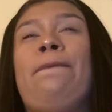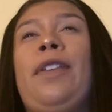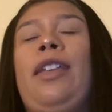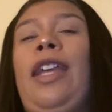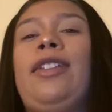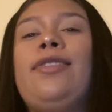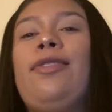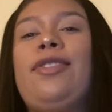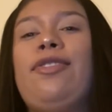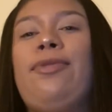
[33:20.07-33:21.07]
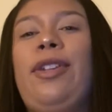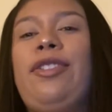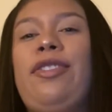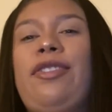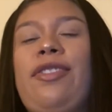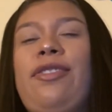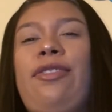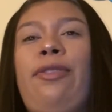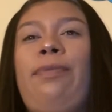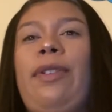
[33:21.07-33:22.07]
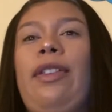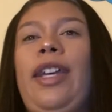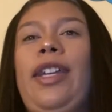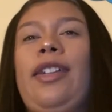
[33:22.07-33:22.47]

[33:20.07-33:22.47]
like, this whole situation's just stupid. Like,